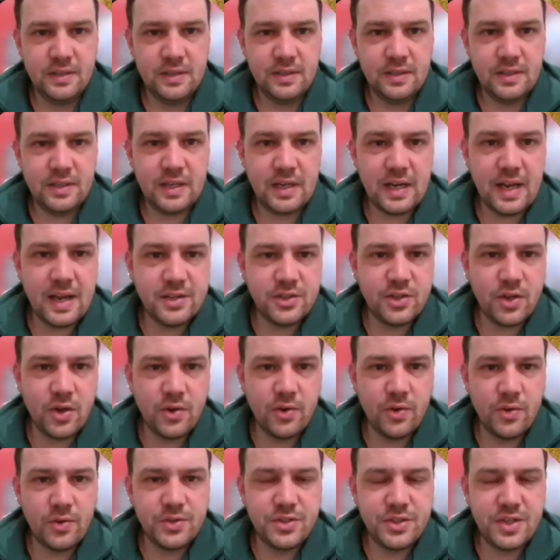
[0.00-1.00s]
The
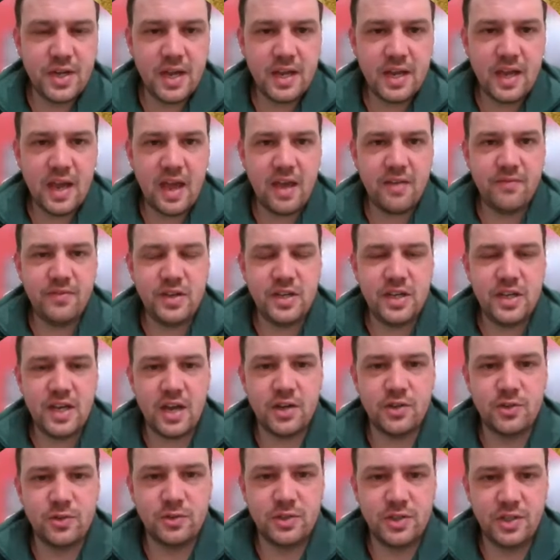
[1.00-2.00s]
Clandonald take heavy
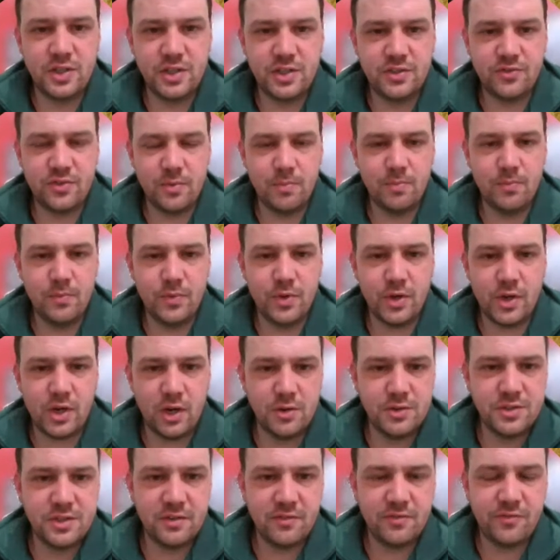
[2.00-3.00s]
casualties from the
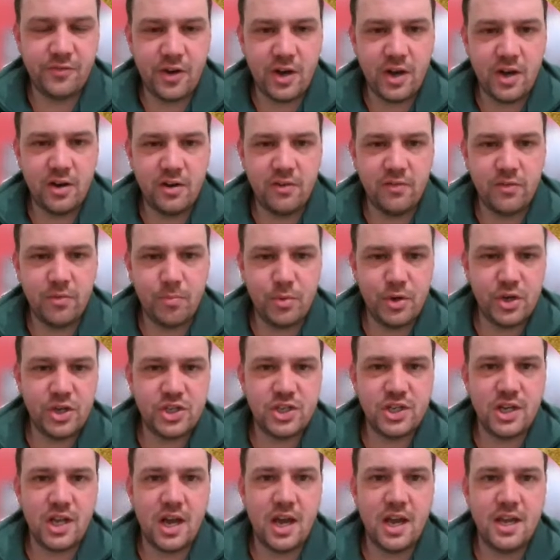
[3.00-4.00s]
closing fire of the
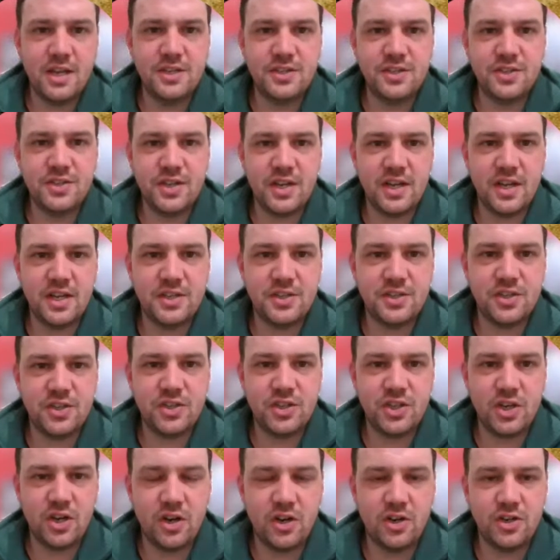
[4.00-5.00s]
British lines as the
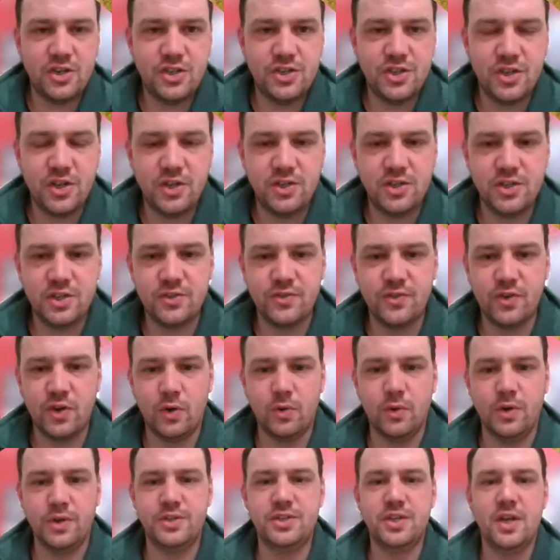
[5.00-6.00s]
charge surges
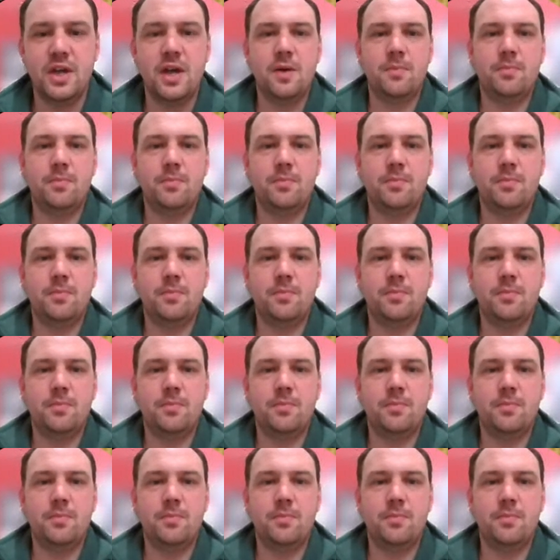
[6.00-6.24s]
forwards,